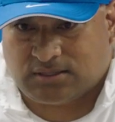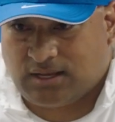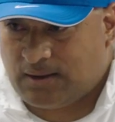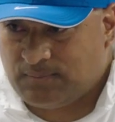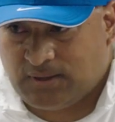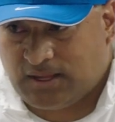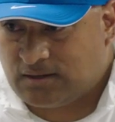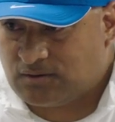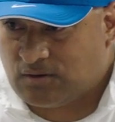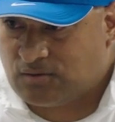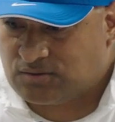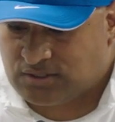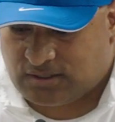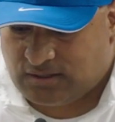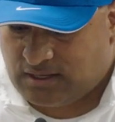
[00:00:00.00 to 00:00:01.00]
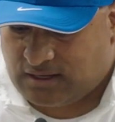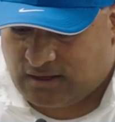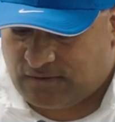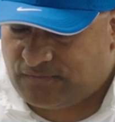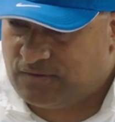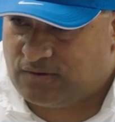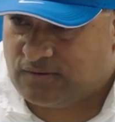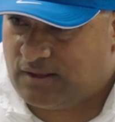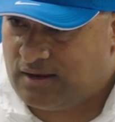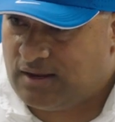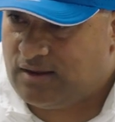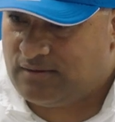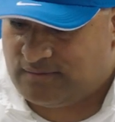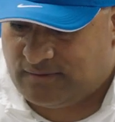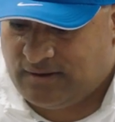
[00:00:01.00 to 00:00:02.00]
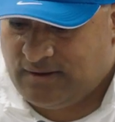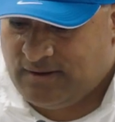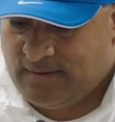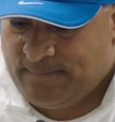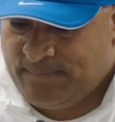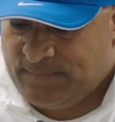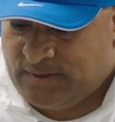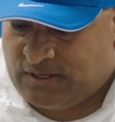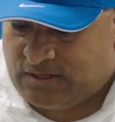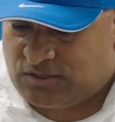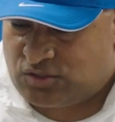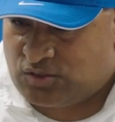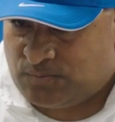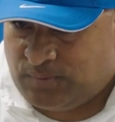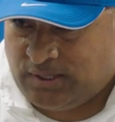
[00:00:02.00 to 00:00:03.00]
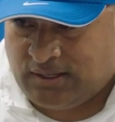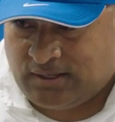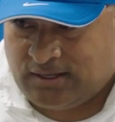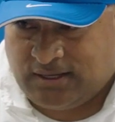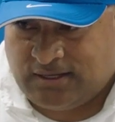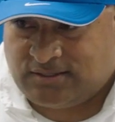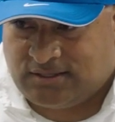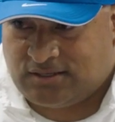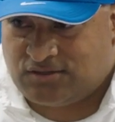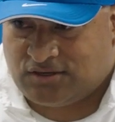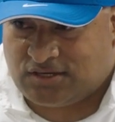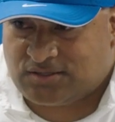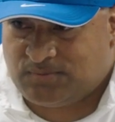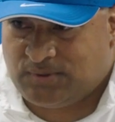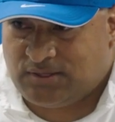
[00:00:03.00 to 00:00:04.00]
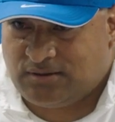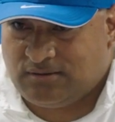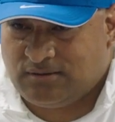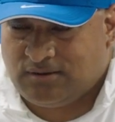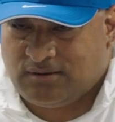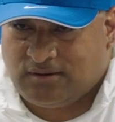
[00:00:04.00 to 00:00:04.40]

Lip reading: I'm the head coach. I got to figure that out, and it should be an easy adjustment.